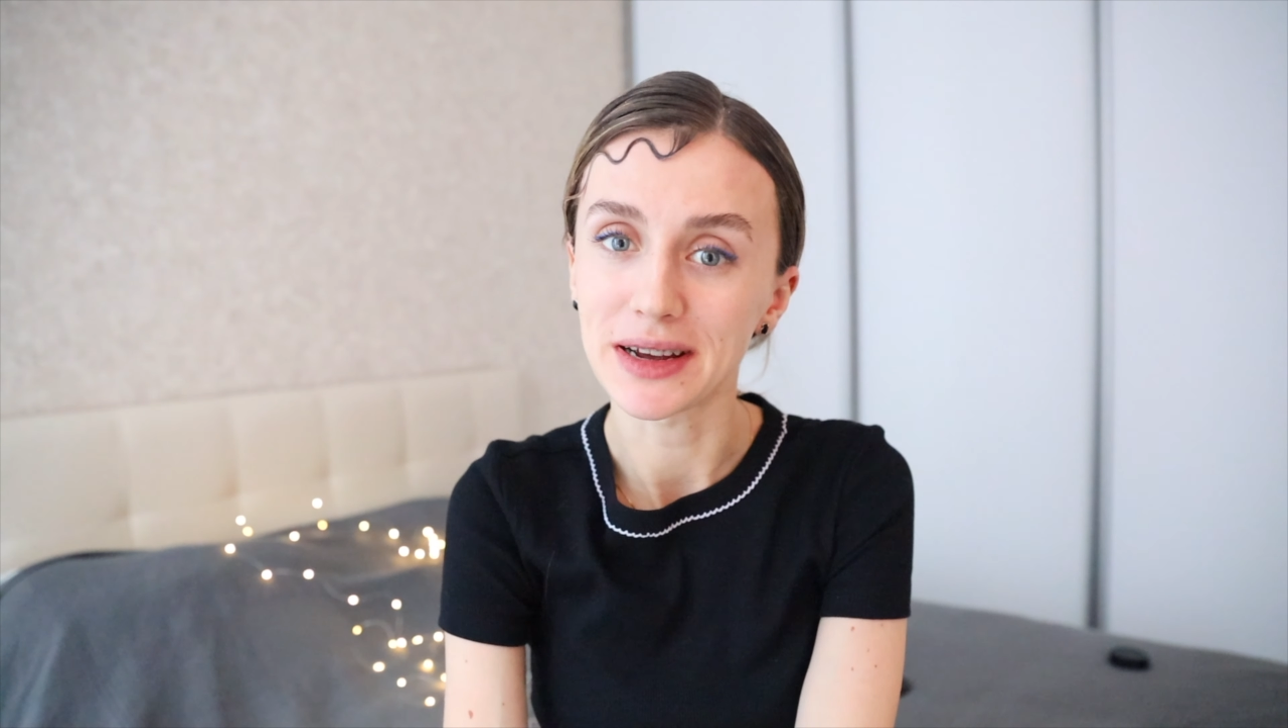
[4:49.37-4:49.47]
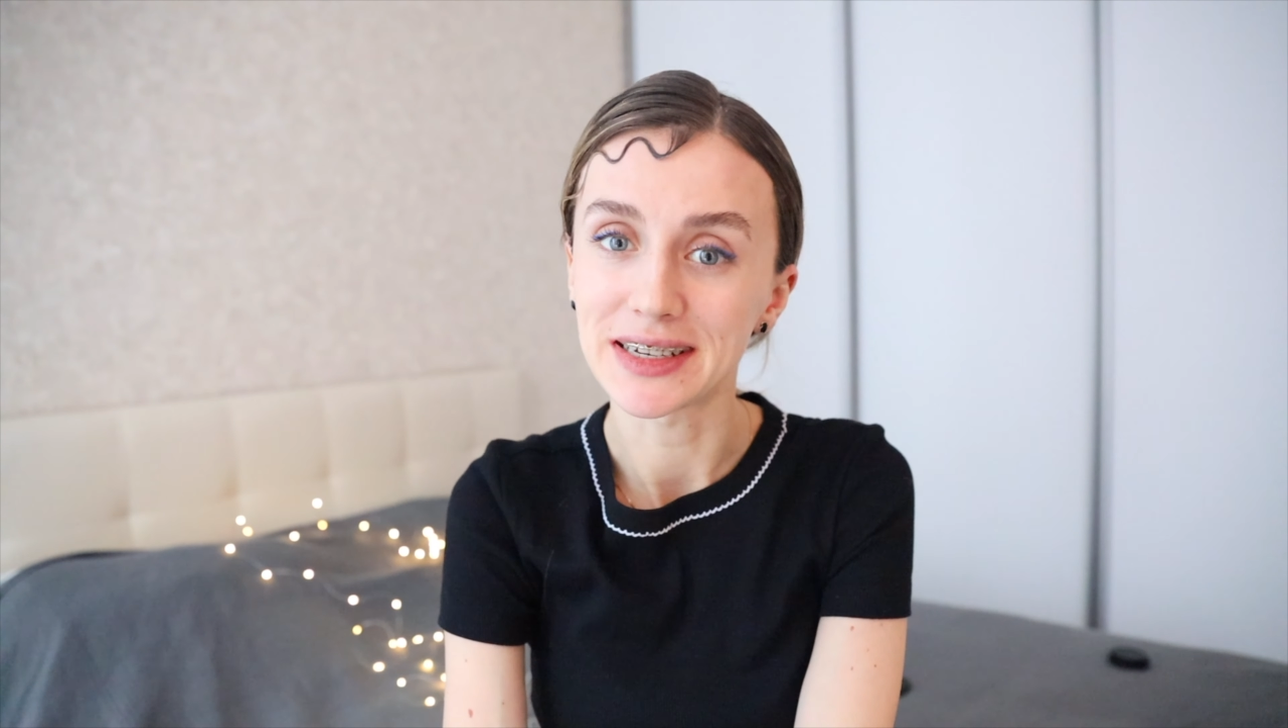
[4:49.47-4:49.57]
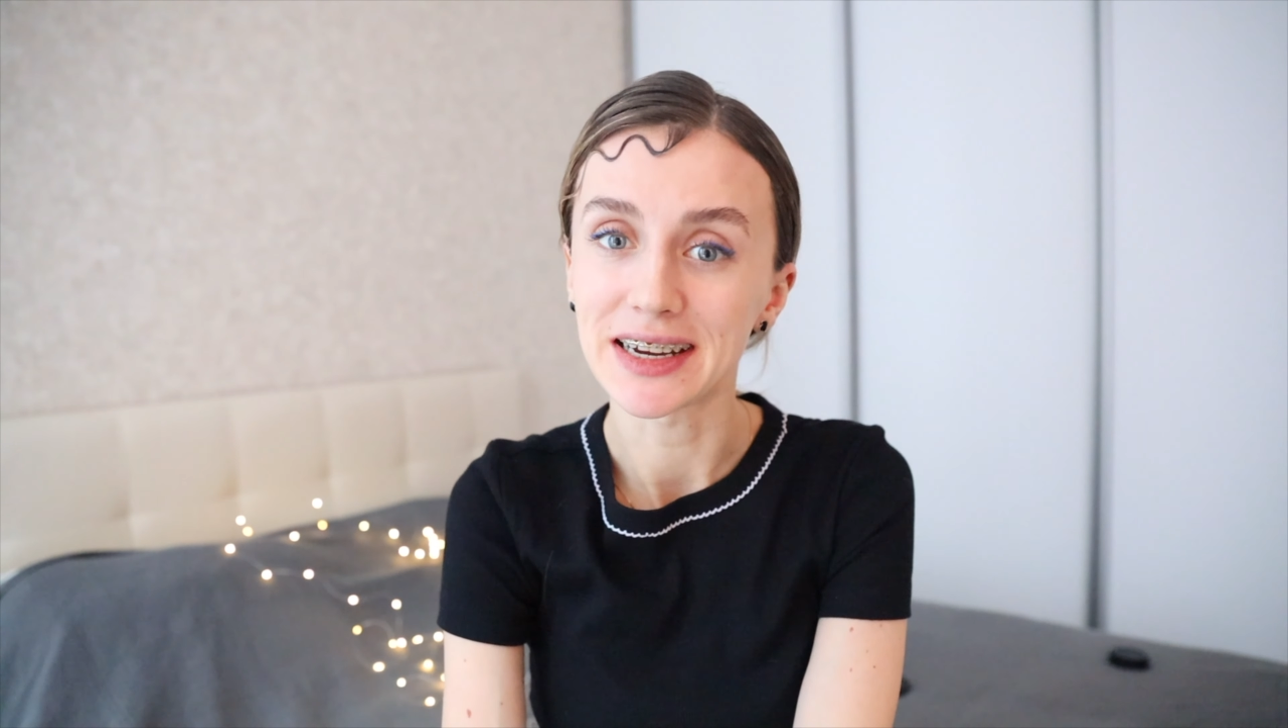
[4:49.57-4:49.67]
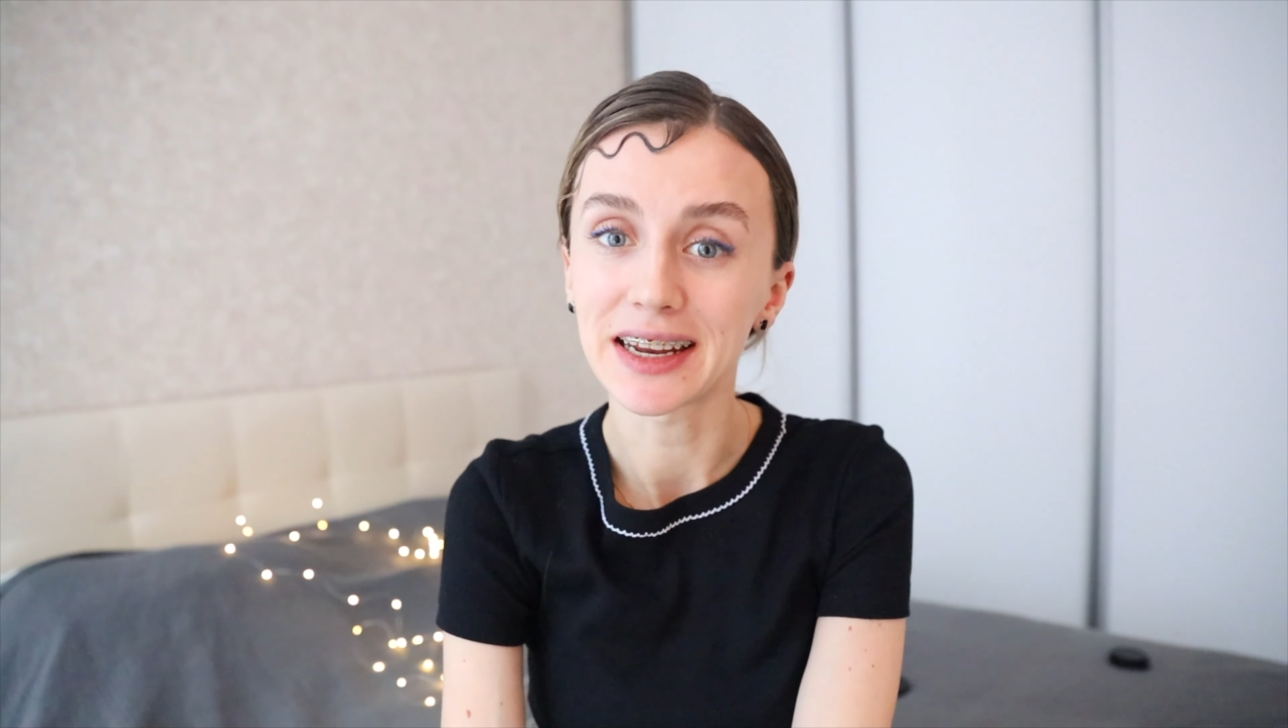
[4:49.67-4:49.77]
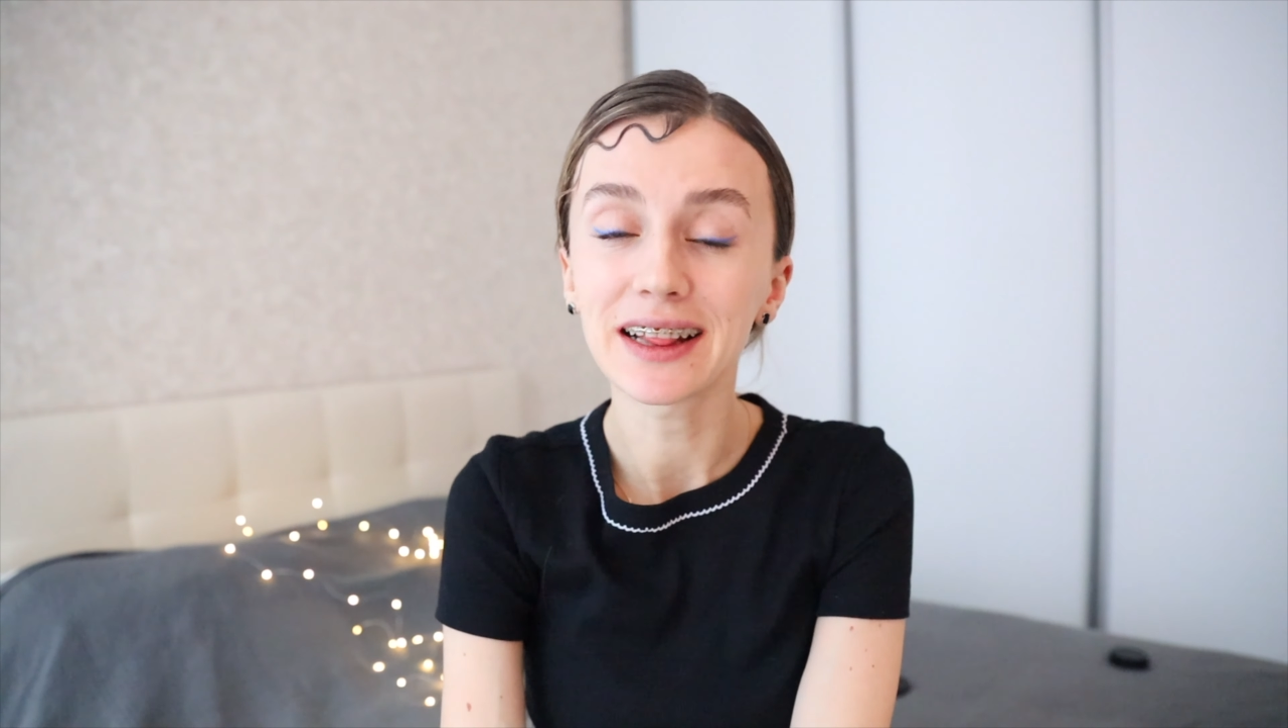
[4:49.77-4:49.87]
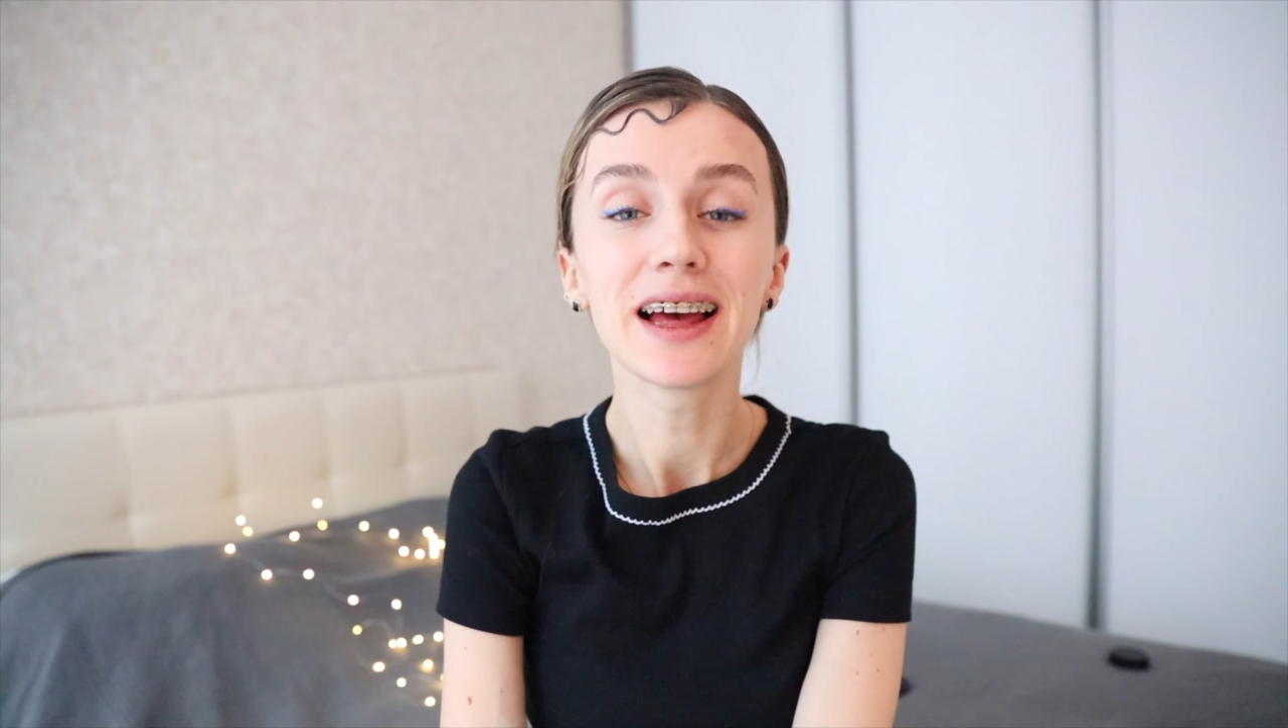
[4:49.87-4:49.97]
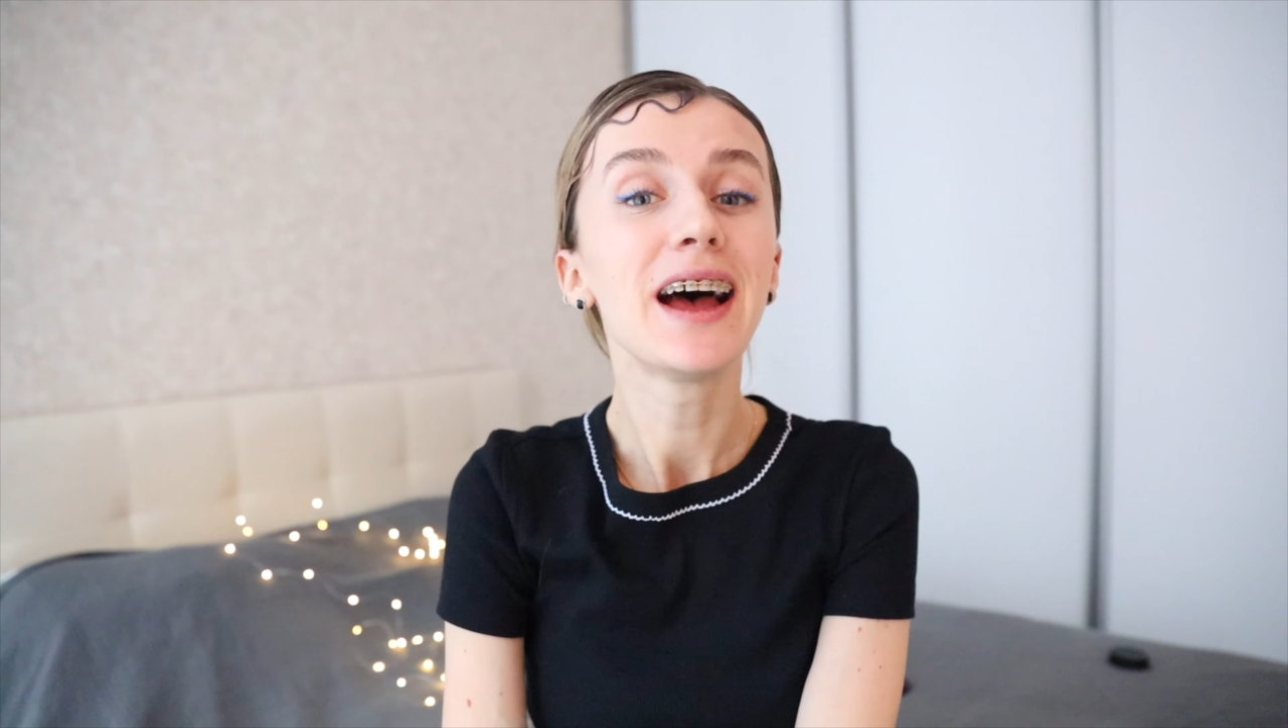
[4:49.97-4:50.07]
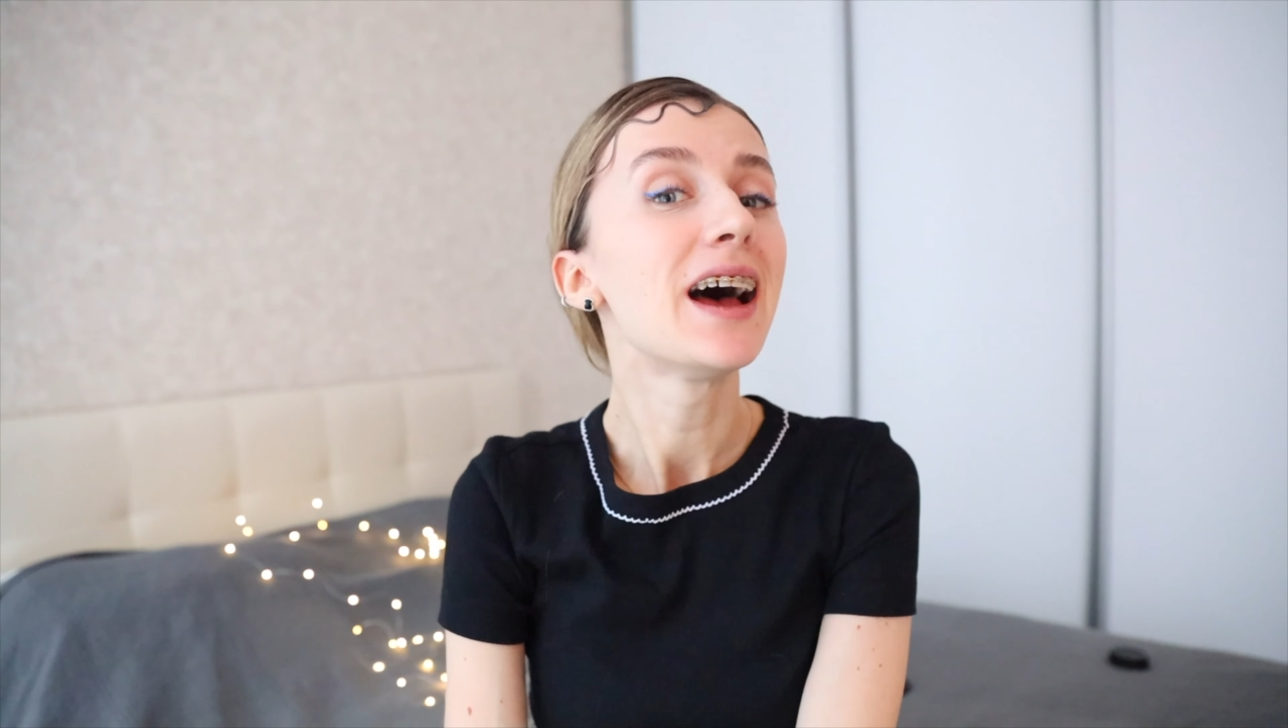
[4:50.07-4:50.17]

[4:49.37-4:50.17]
my channel